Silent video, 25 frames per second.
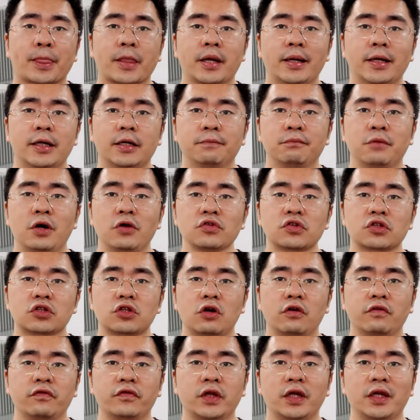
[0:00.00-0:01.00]
Most
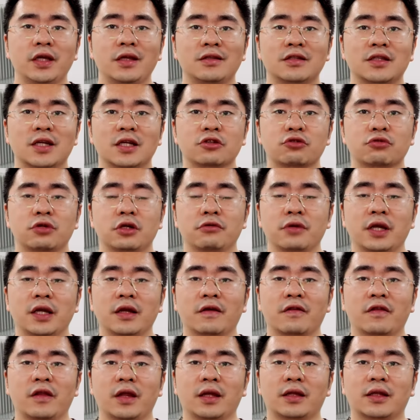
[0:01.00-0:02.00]
of the industry
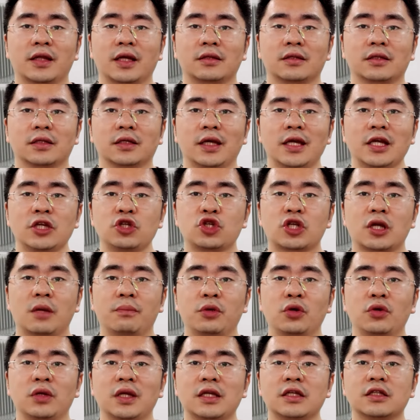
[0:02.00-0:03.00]
arena think that the edge
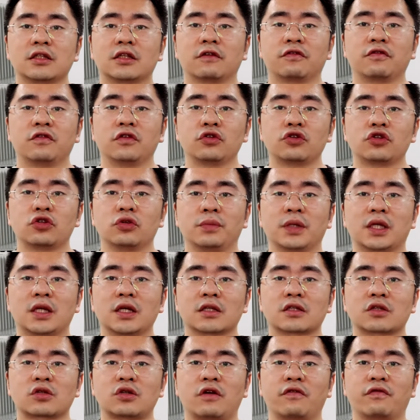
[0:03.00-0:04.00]
computing is the future
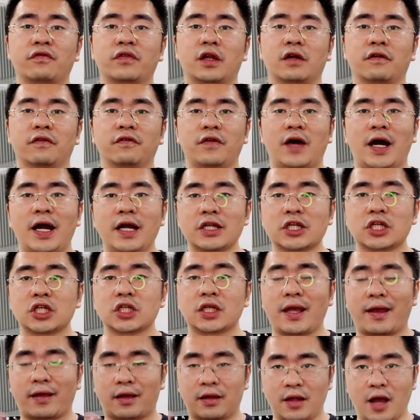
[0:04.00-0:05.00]
because of the
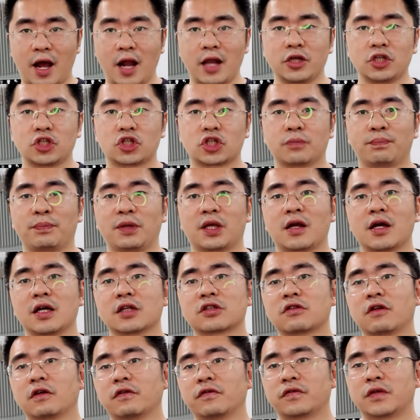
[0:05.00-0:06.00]
5G technology,
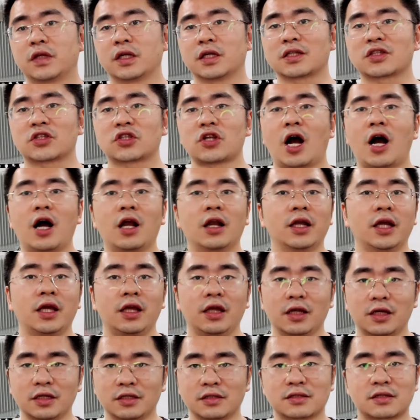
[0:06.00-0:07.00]
because of the
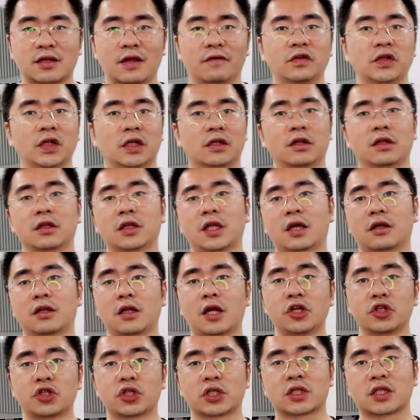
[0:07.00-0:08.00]
Starlink, this kind of
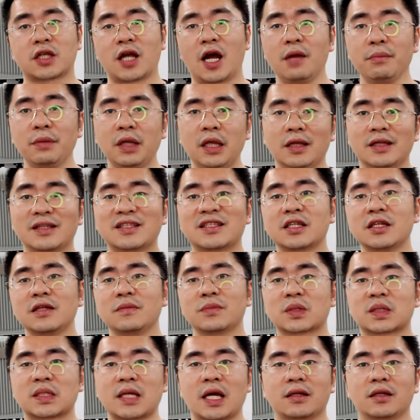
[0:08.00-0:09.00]
technology is coming. It
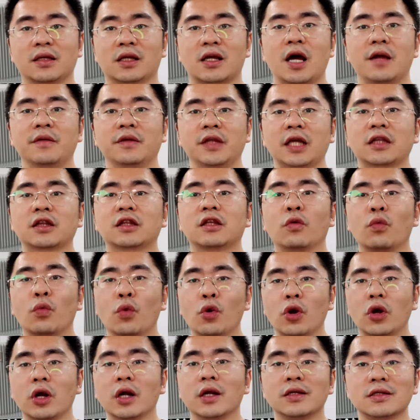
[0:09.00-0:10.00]
seems that the connected
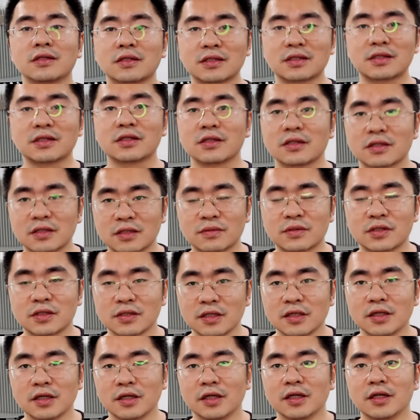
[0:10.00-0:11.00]
world is
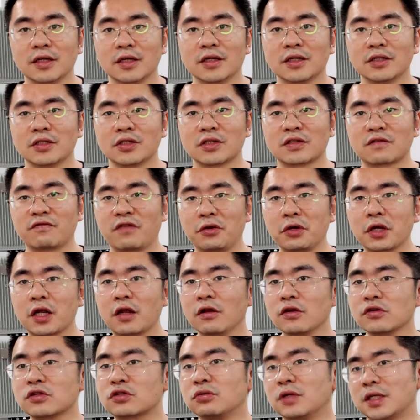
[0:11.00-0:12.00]
just very
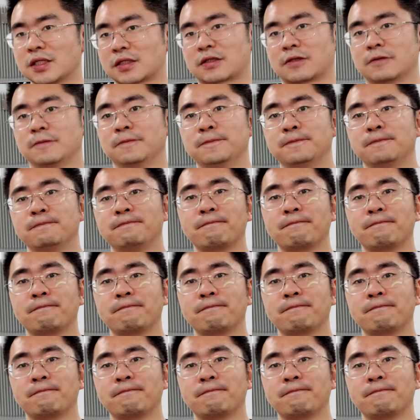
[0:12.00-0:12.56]
close to us.